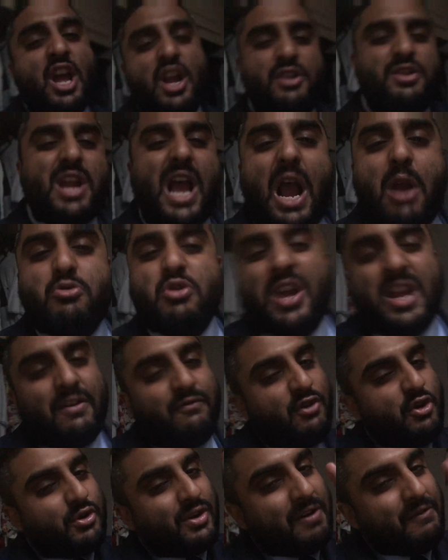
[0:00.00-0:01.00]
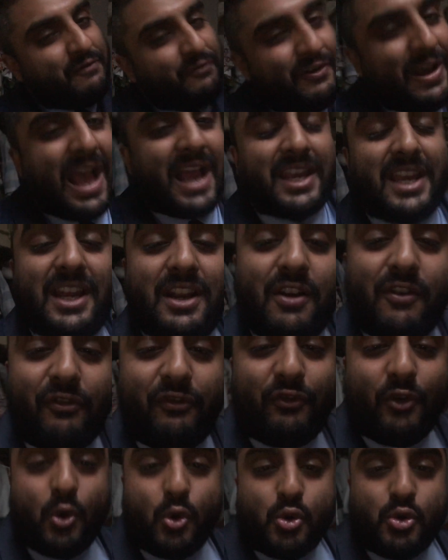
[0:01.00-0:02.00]
No, if you can fucking
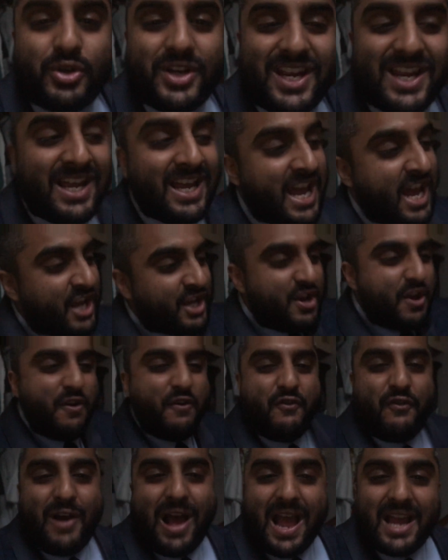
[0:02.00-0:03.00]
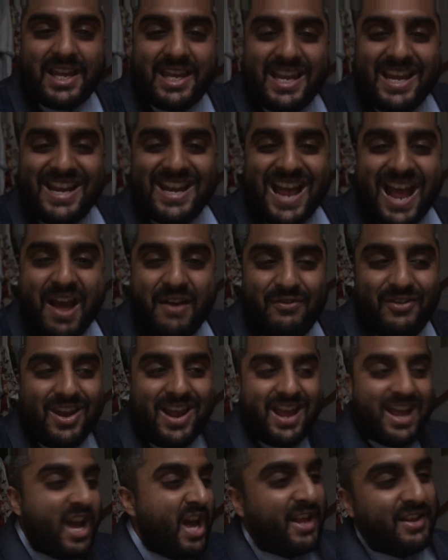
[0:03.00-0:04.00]
afford it, you fucking have it.